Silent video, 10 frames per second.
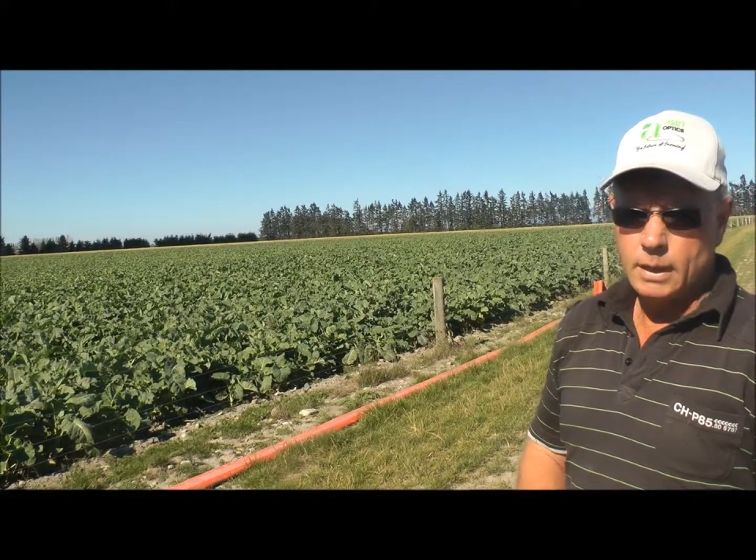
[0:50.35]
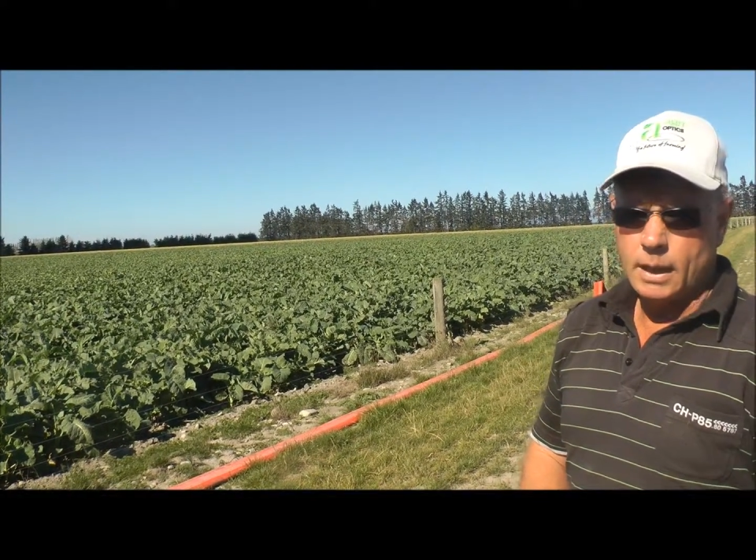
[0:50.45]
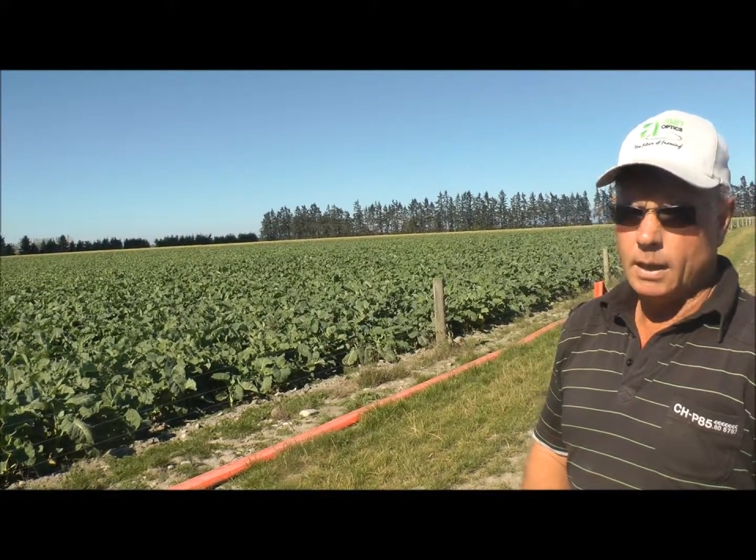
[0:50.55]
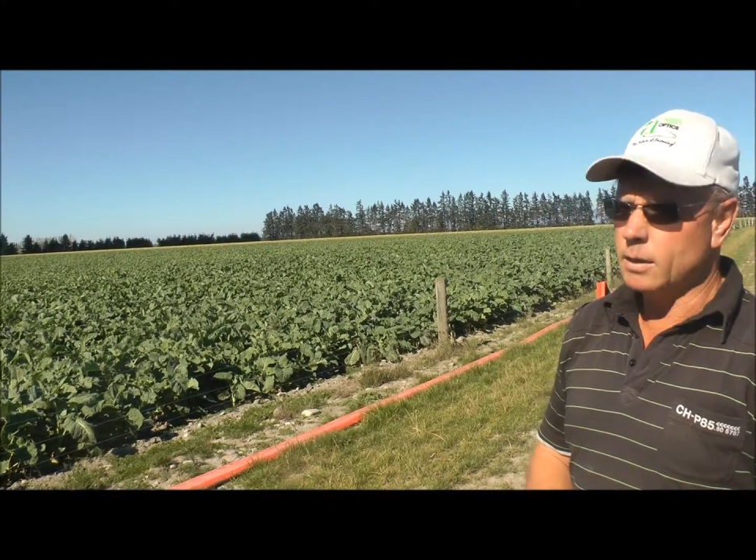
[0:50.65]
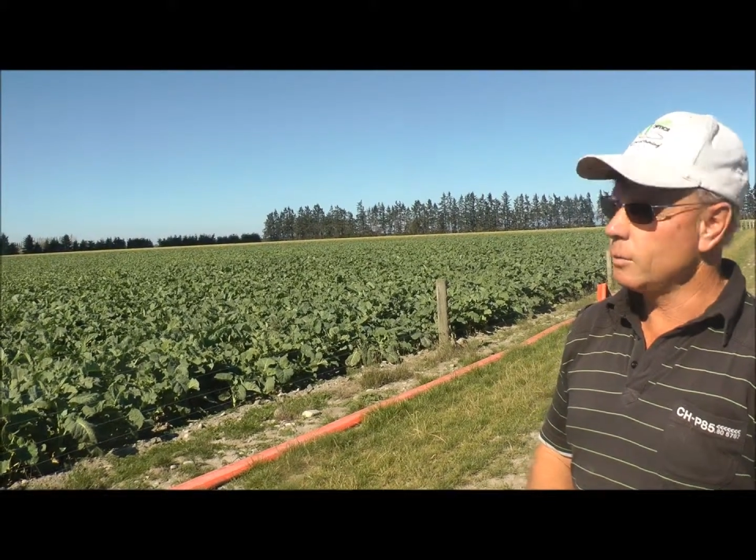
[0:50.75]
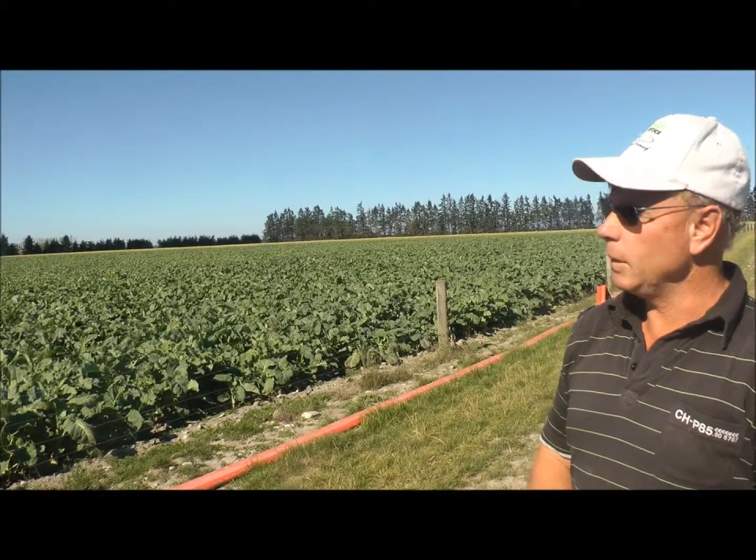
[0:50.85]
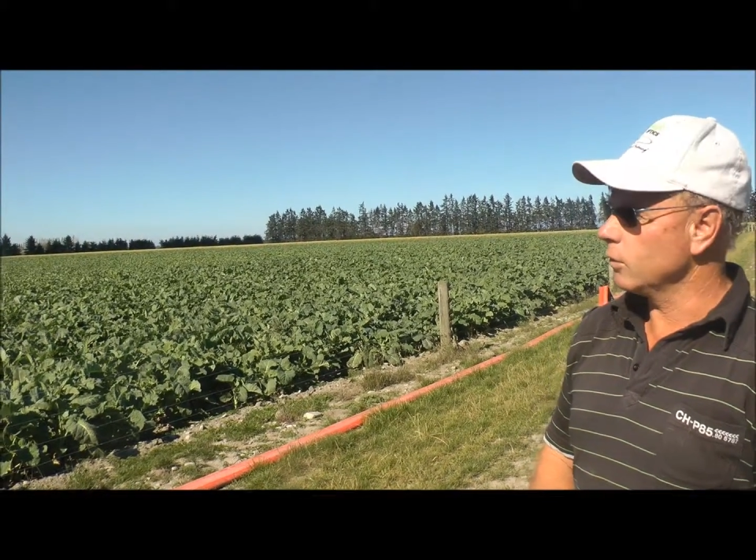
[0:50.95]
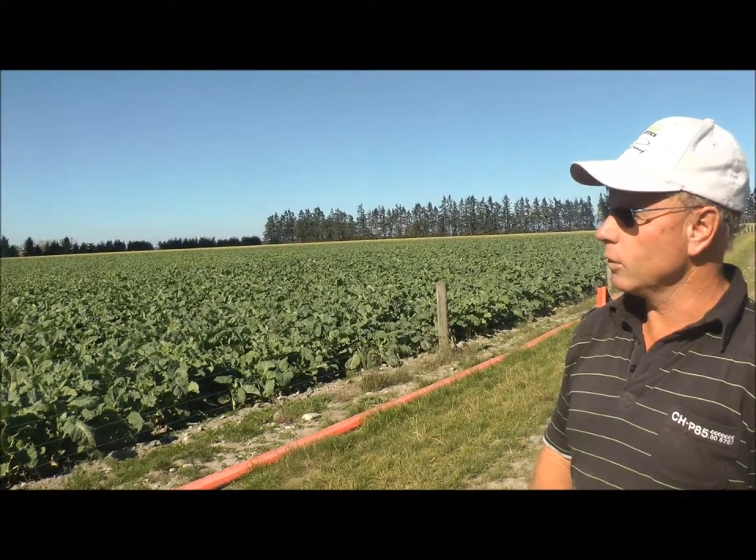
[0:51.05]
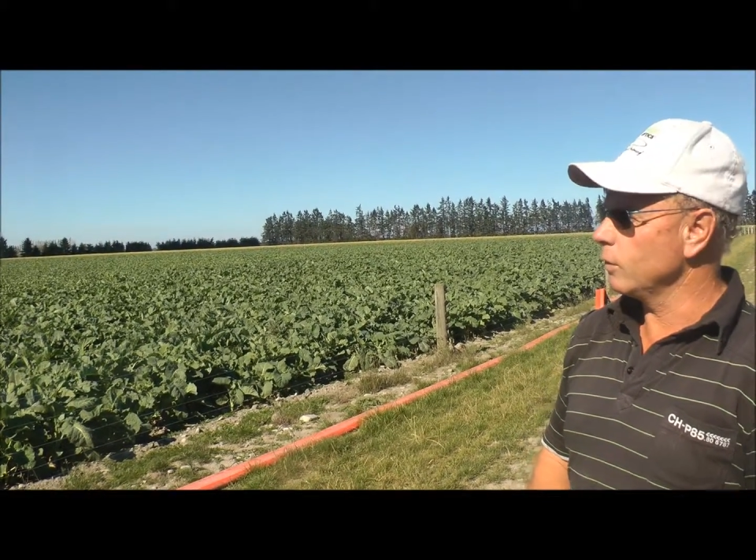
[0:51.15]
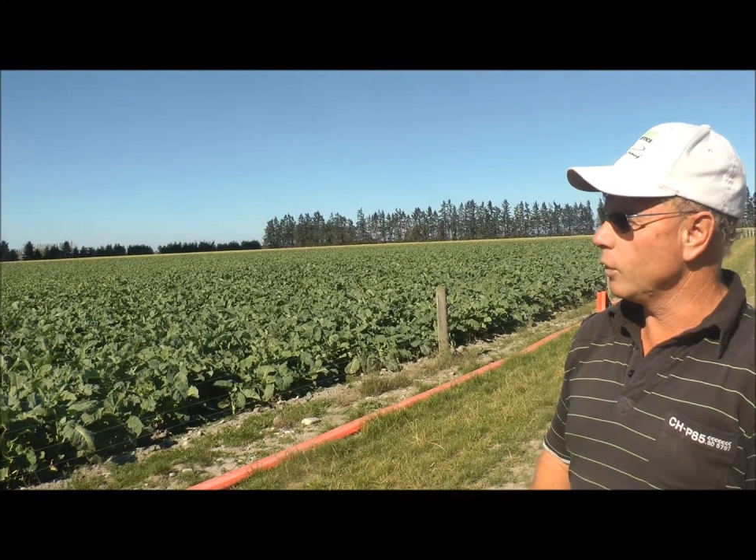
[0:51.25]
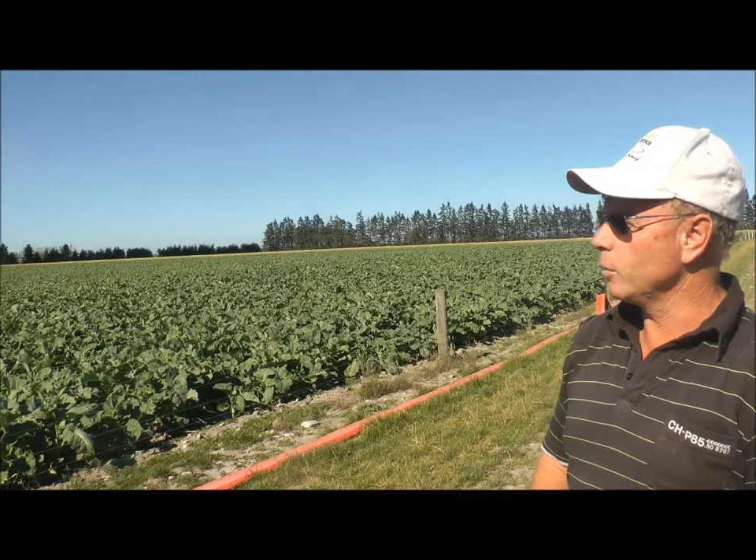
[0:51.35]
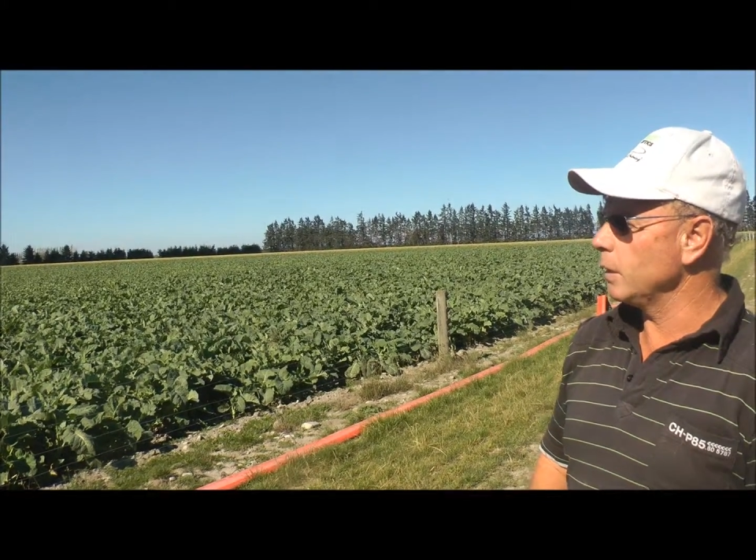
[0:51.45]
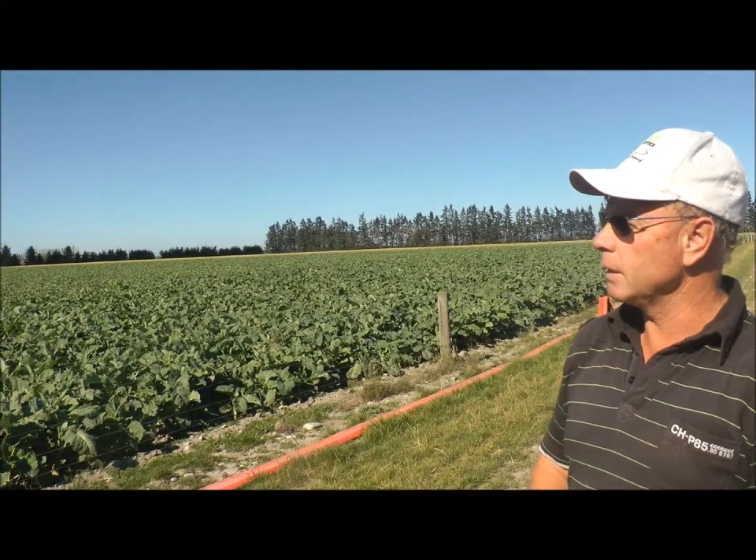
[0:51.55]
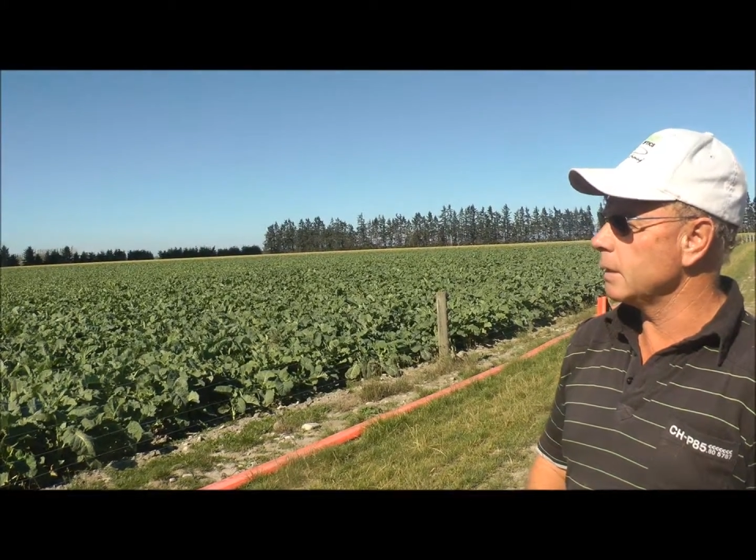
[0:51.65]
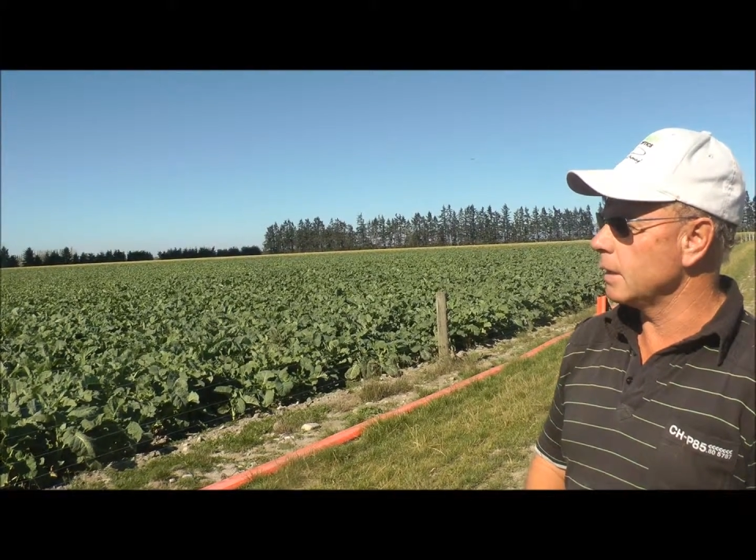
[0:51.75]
and it depends on the variability